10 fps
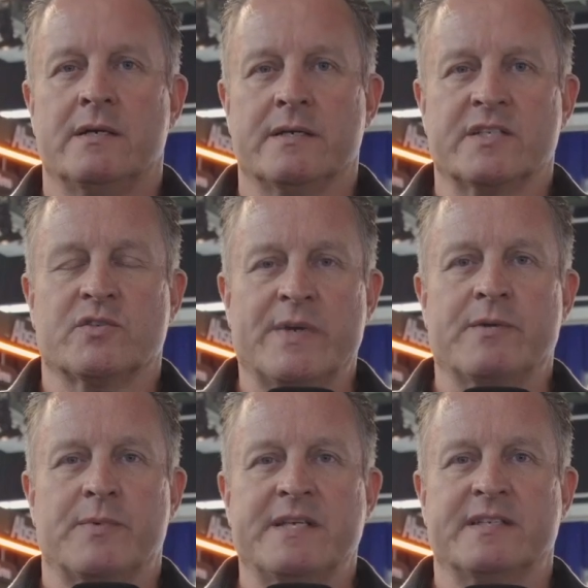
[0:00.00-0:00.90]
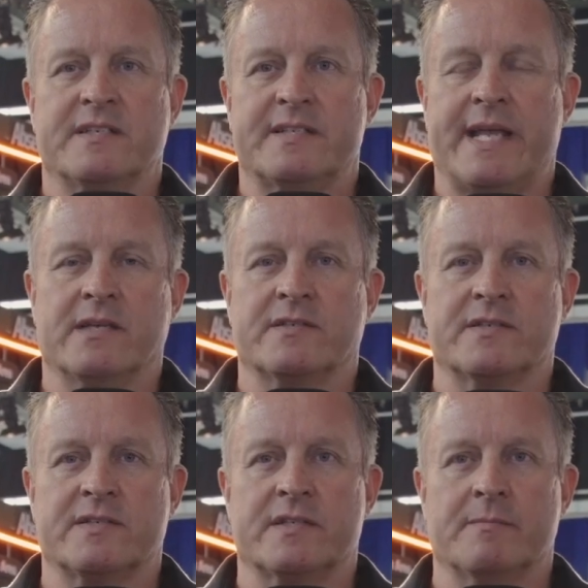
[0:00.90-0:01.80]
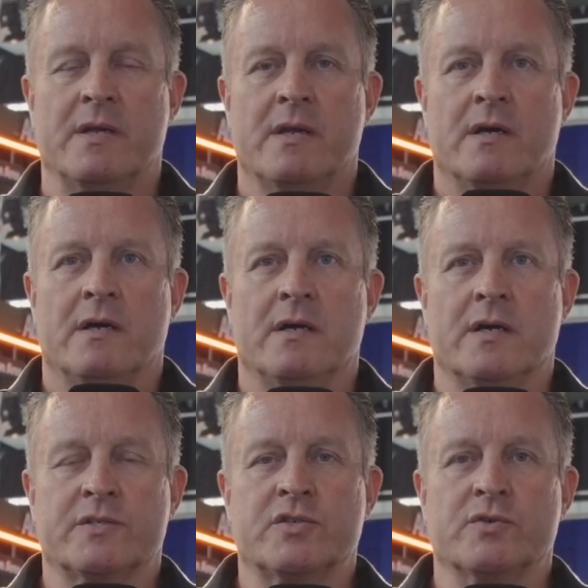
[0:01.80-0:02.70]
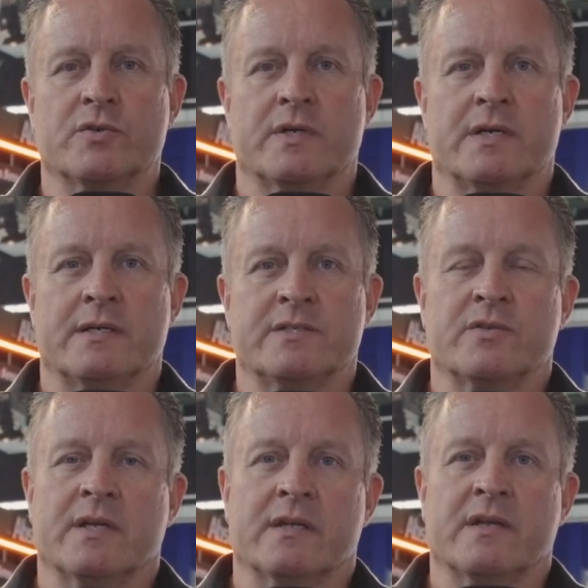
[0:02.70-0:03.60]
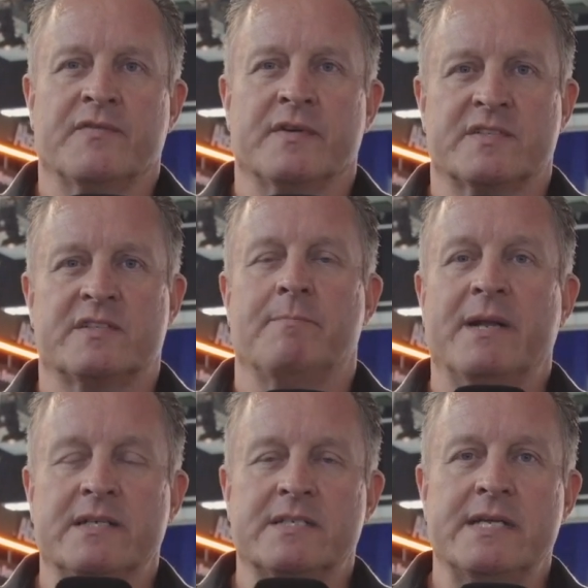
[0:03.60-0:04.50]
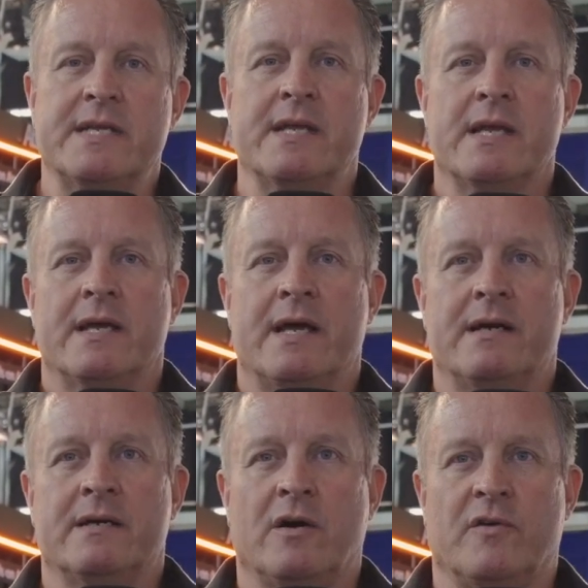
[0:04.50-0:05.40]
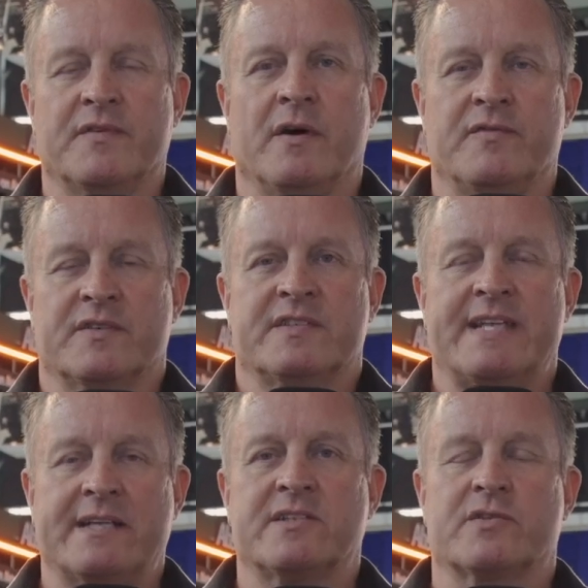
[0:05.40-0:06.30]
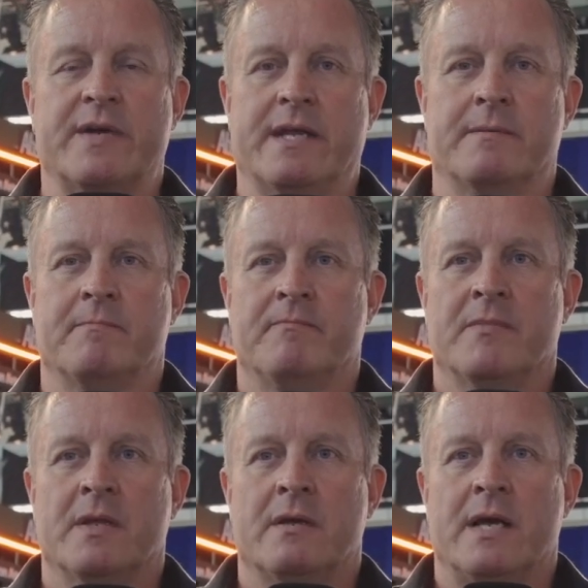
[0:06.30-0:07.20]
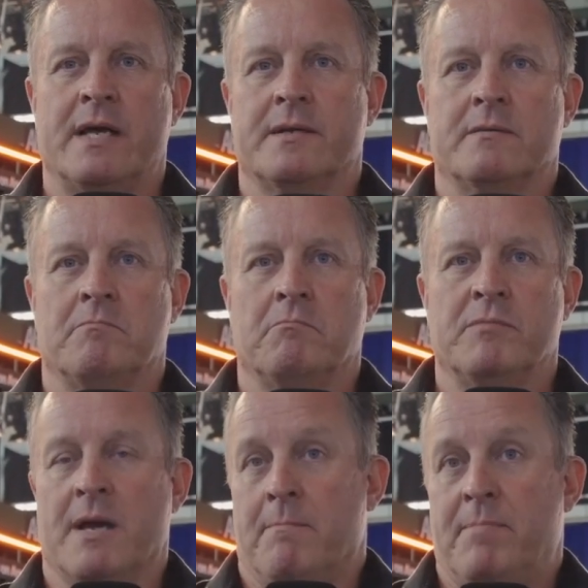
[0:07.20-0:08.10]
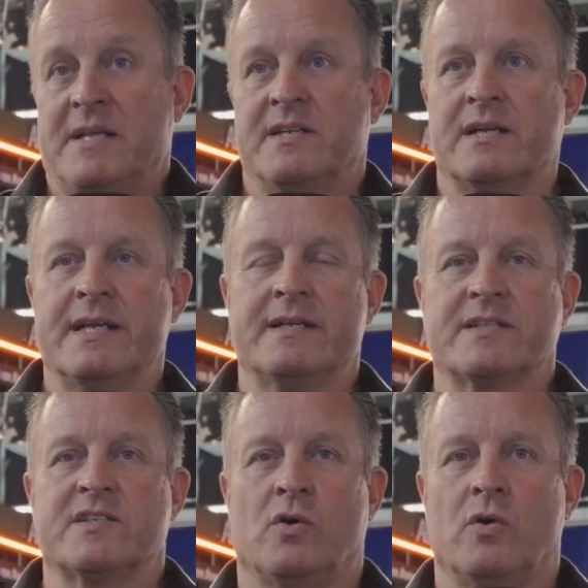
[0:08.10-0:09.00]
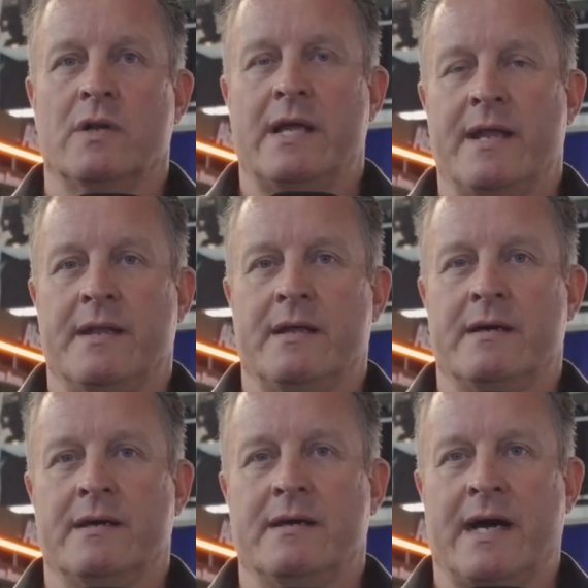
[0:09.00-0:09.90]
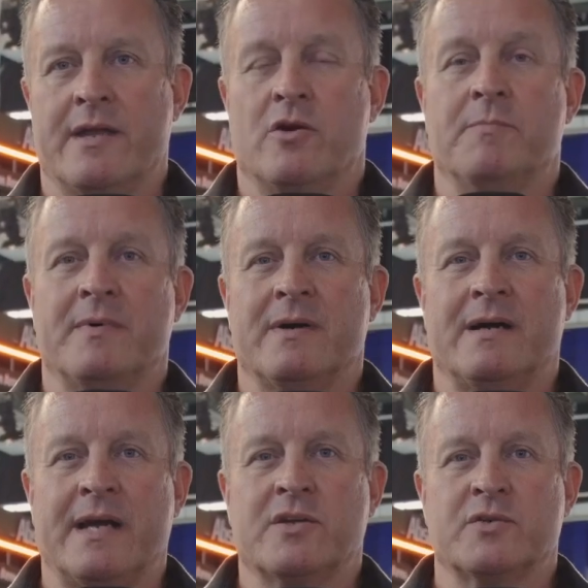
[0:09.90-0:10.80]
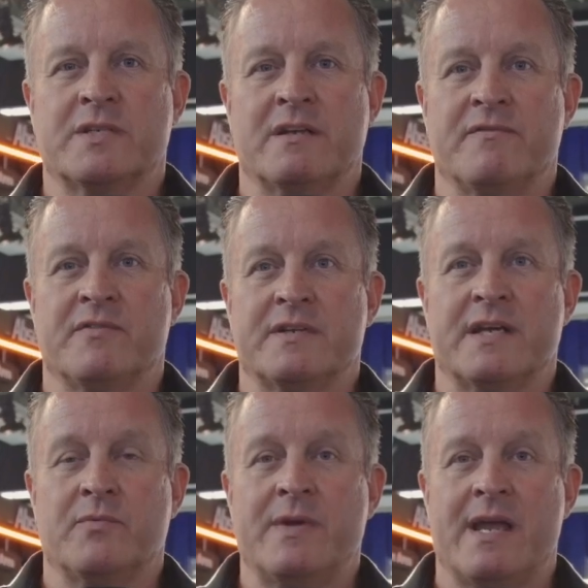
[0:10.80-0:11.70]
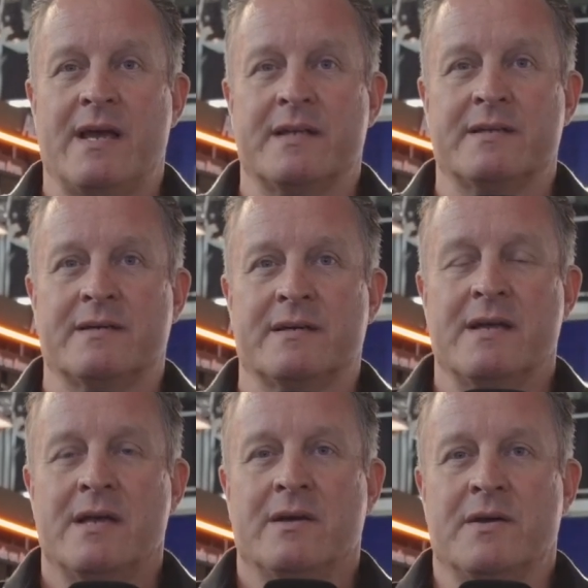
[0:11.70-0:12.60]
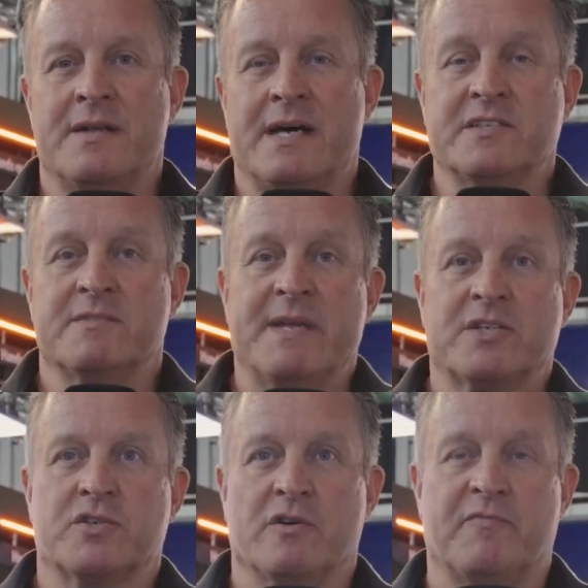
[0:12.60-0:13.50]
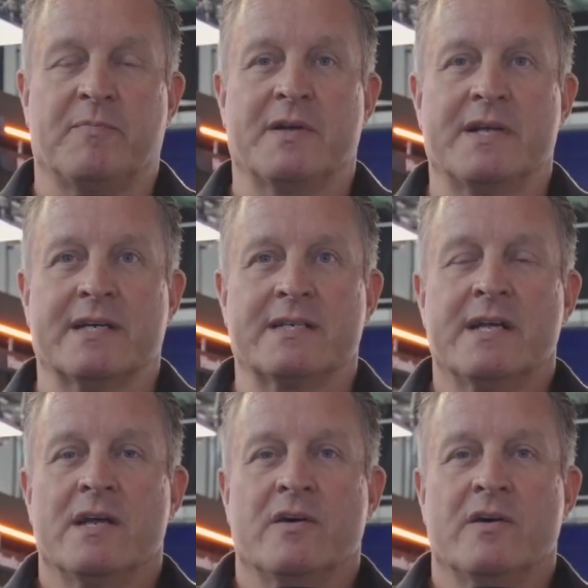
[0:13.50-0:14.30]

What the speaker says: this wind bracing stacking system to give a stability of a stacked screen. And yeah, basically that's all. And I hope I could deliver that we had a nice mixture of product